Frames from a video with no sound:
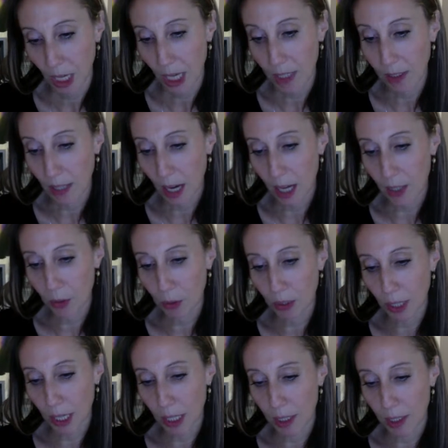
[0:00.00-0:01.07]
And God
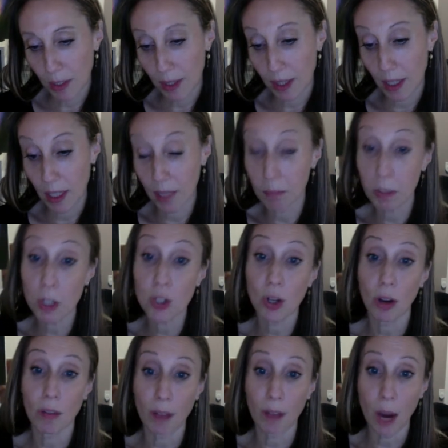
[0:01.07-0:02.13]
created the image
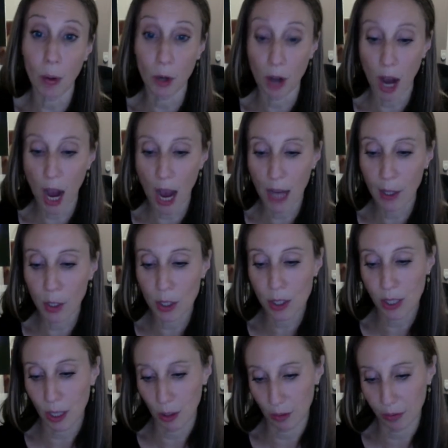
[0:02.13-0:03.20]
of our higher
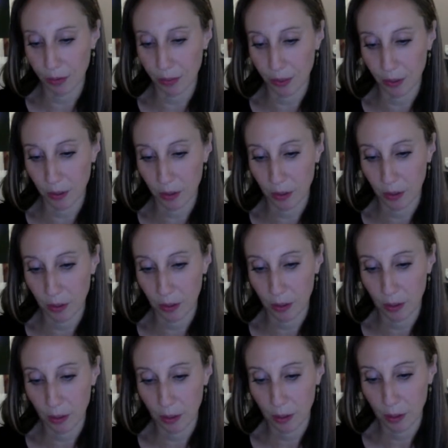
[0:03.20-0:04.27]
self,
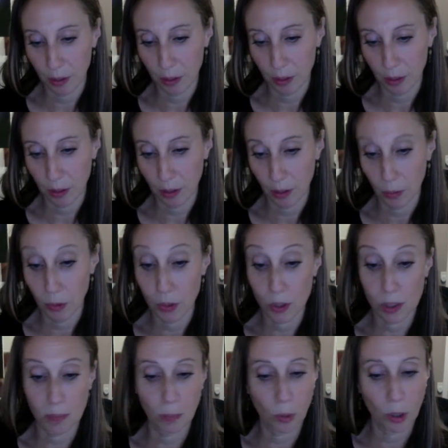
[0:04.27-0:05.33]
which
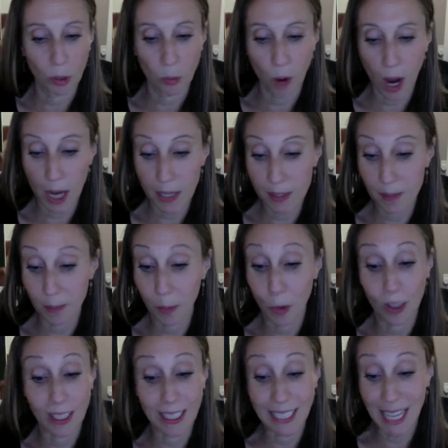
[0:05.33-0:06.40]
is more wise,
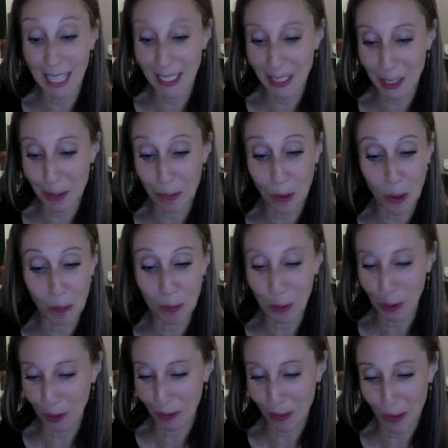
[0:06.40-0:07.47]
more connected, more
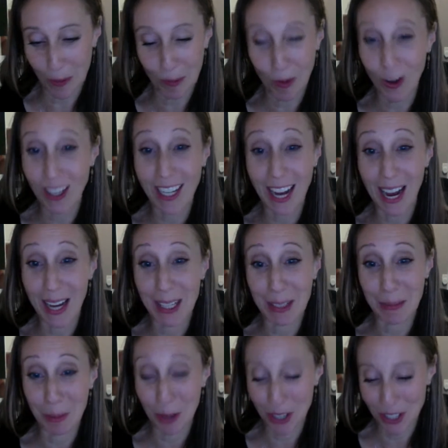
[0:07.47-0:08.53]
beautiful, more
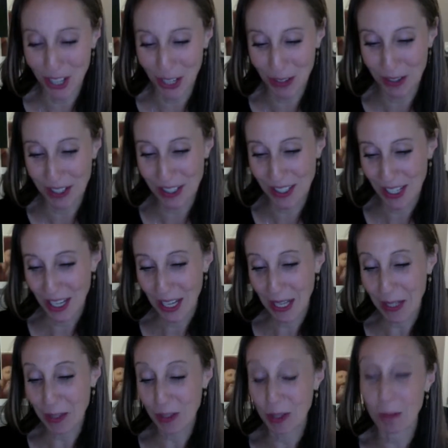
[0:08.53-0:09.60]
kind, more generous.
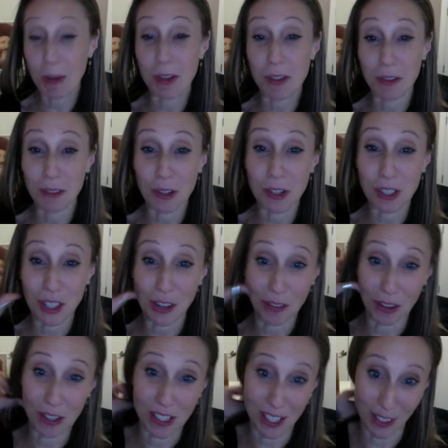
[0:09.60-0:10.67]
It is the best version of
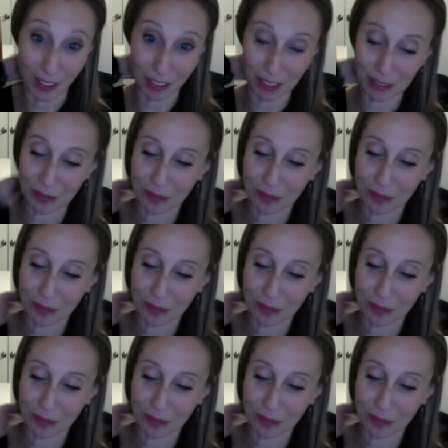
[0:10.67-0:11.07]
ourselves.